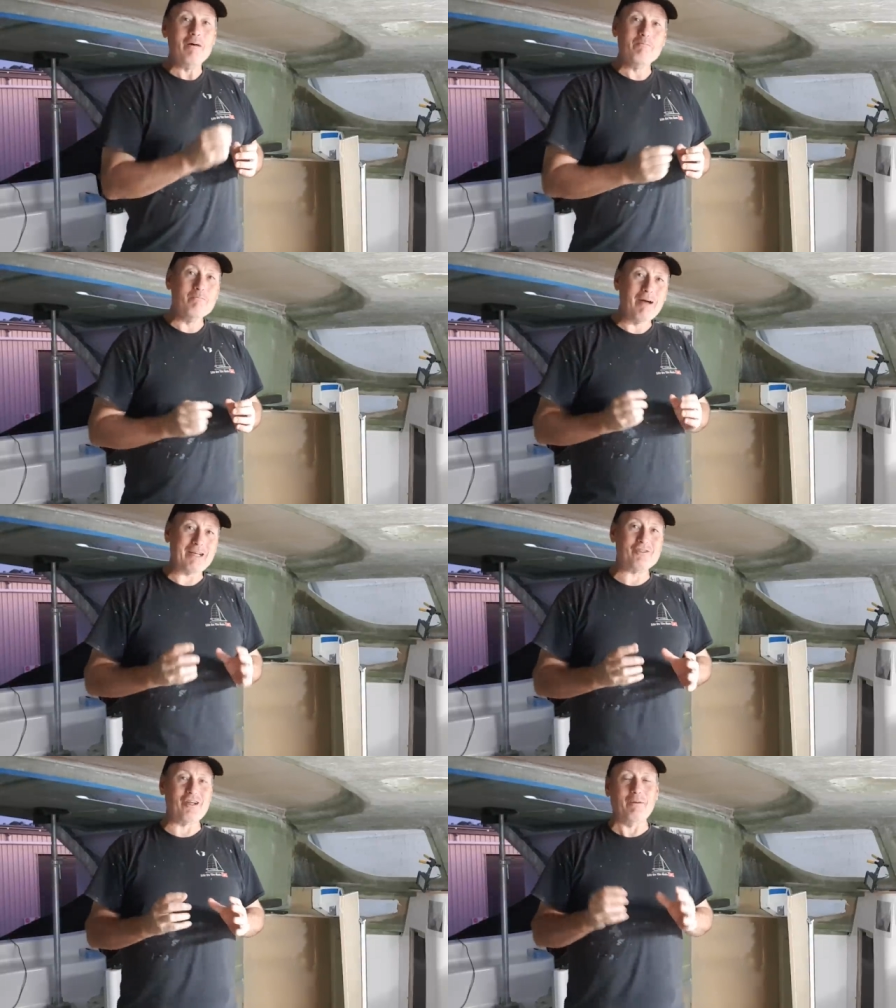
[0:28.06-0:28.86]

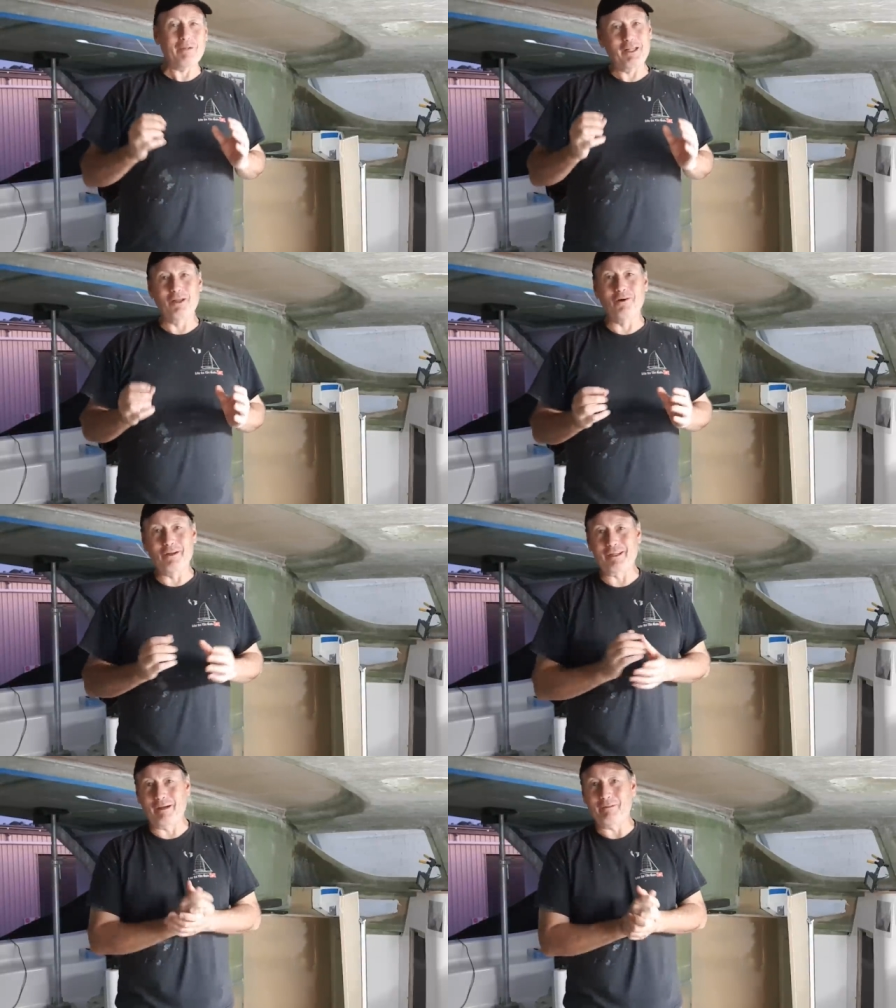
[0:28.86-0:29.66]
matched up and
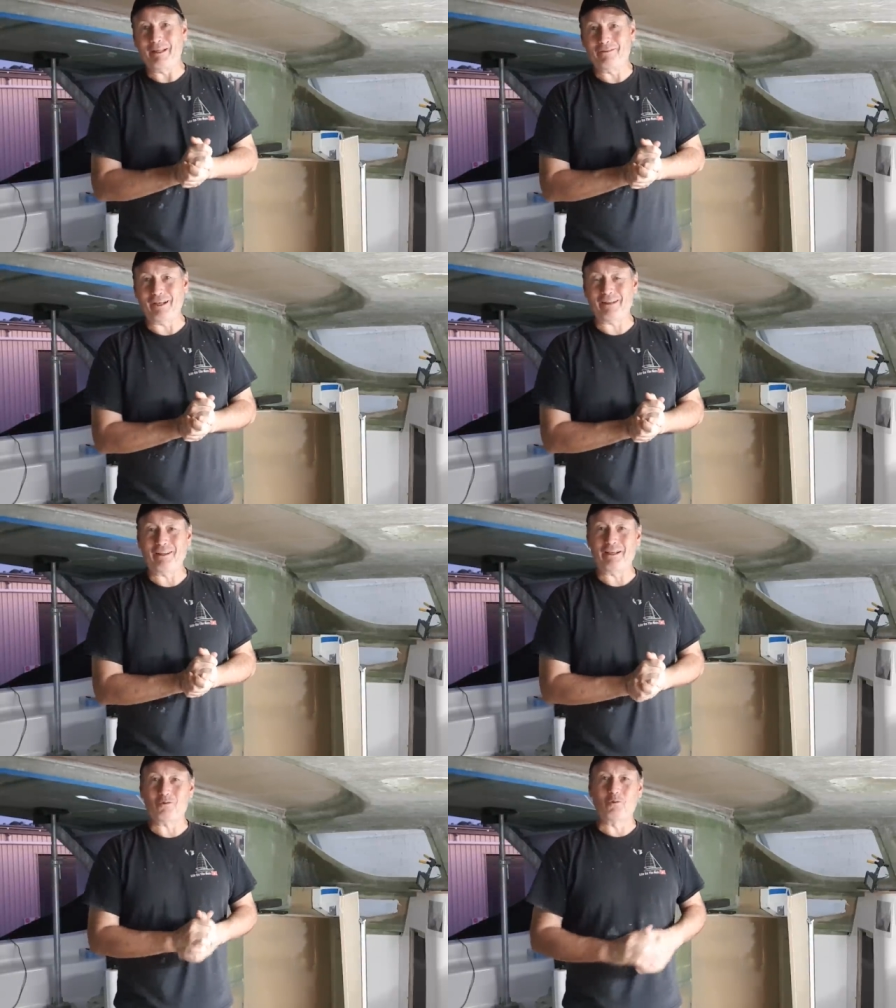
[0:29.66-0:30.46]
lined up
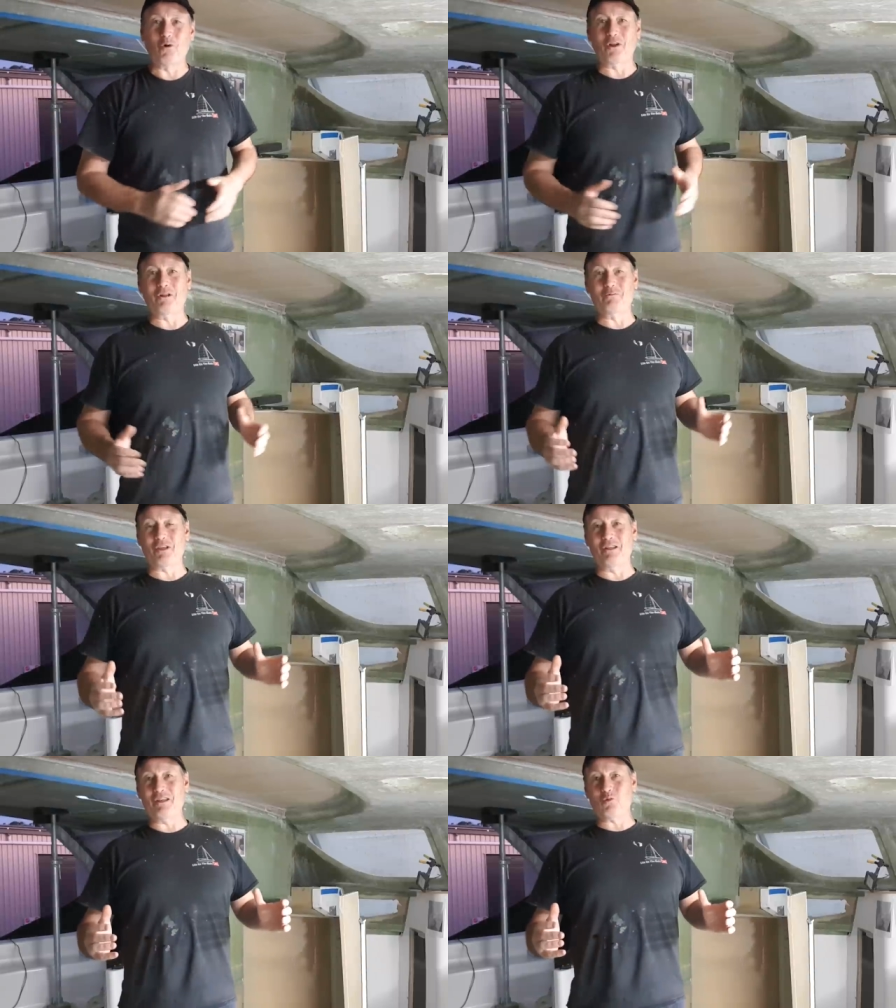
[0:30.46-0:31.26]
exactly as we wanted them.
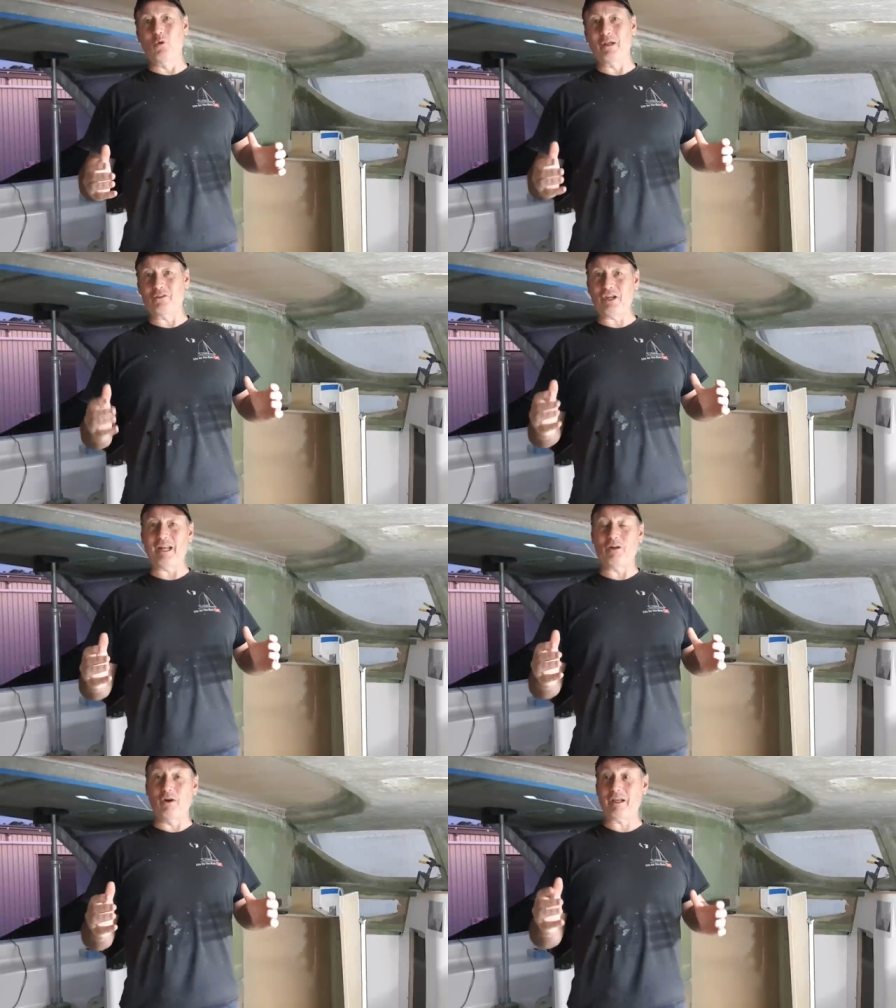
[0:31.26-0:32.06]
So this week,
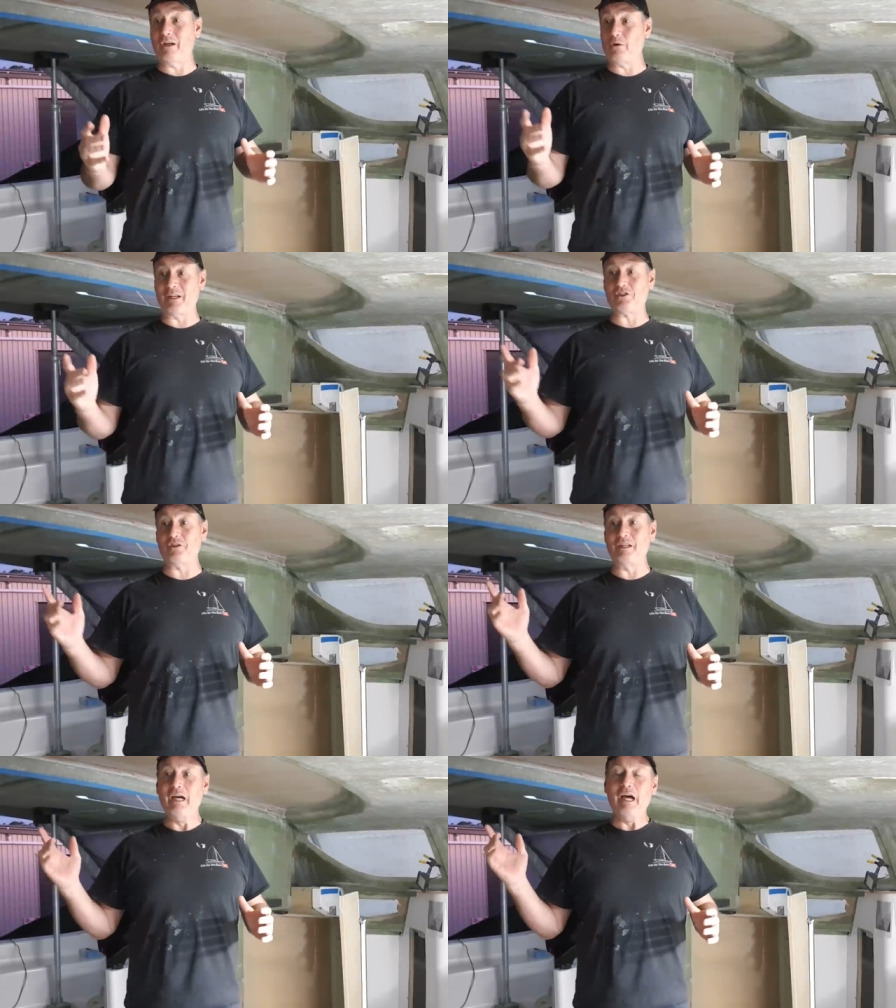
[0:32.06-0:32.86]
Janet and I are going to
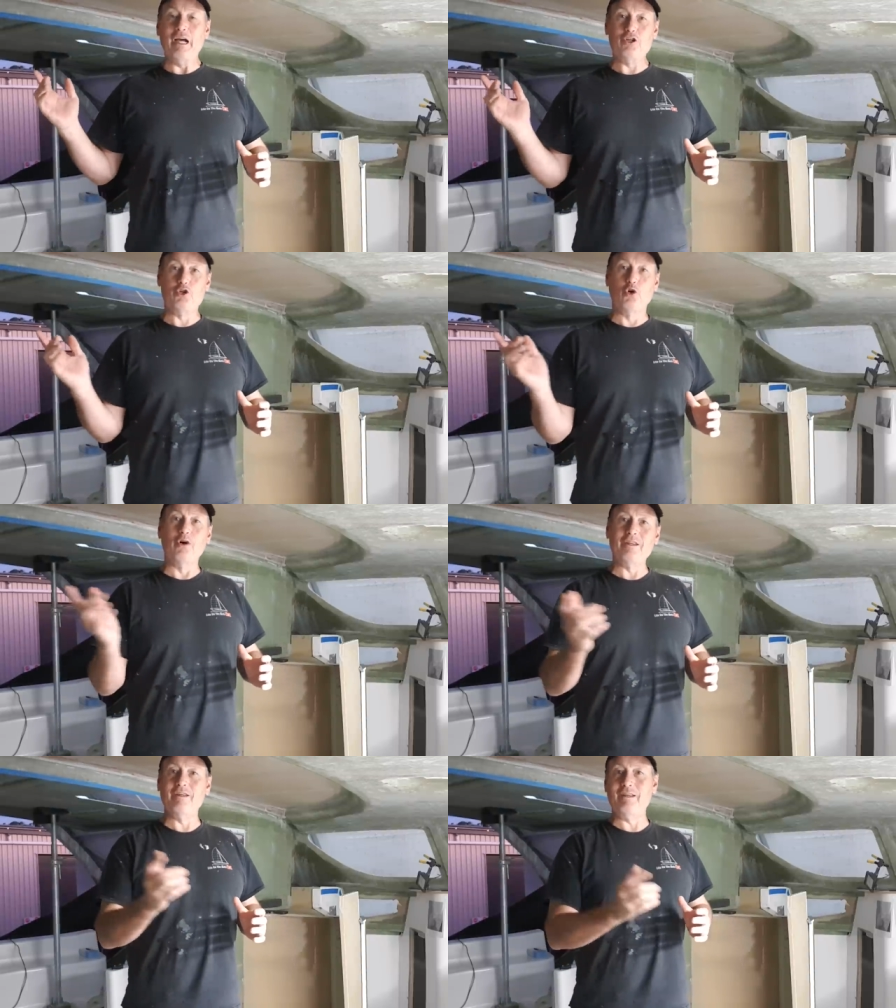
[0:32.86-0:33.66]
actually
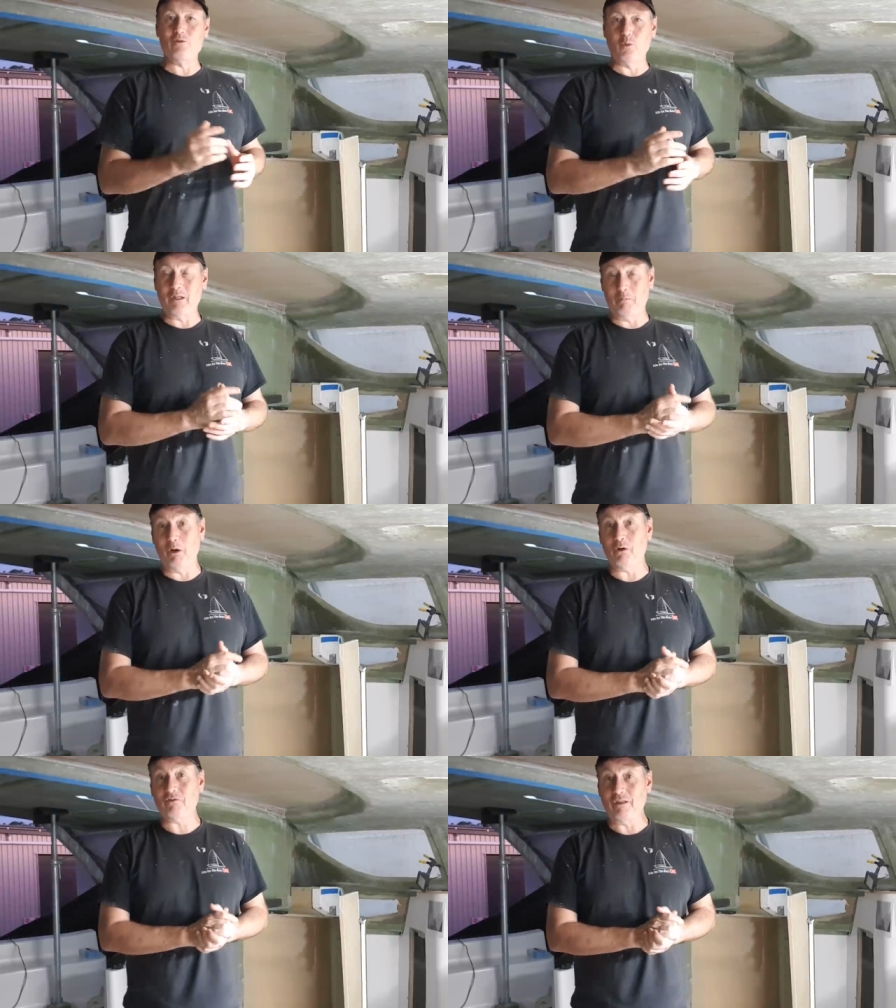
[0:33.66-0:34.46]
join these with
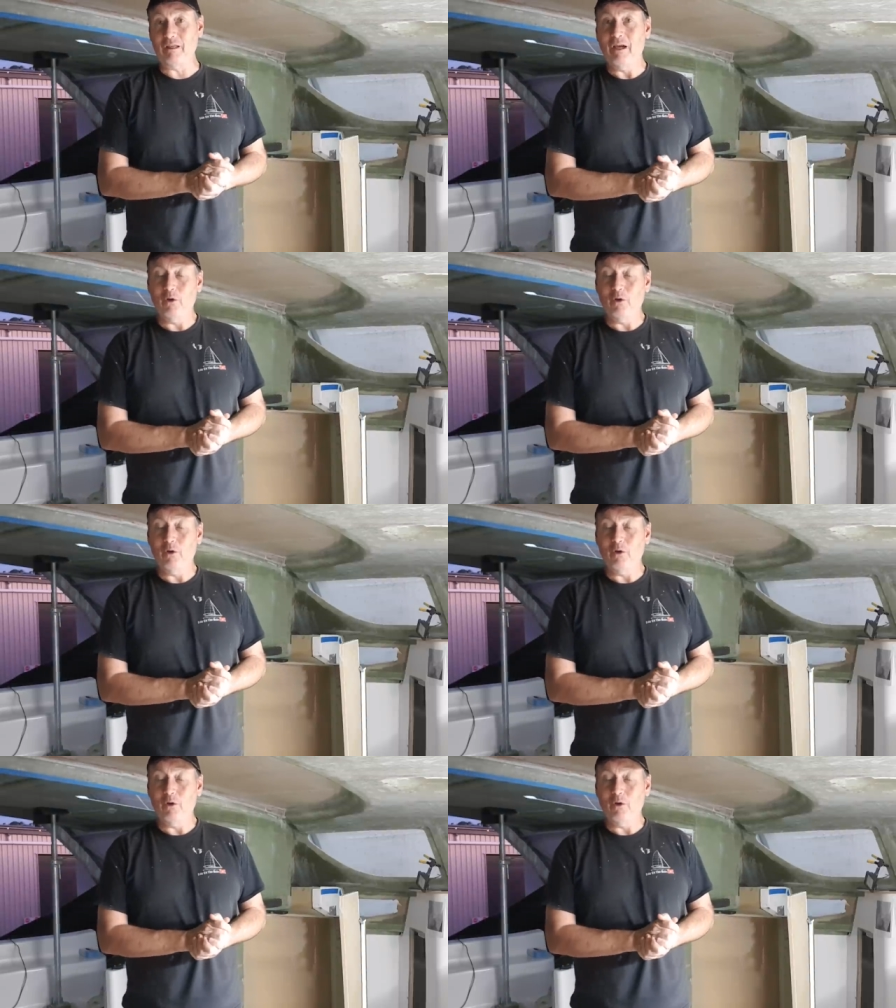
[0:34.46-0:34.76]
epoxy.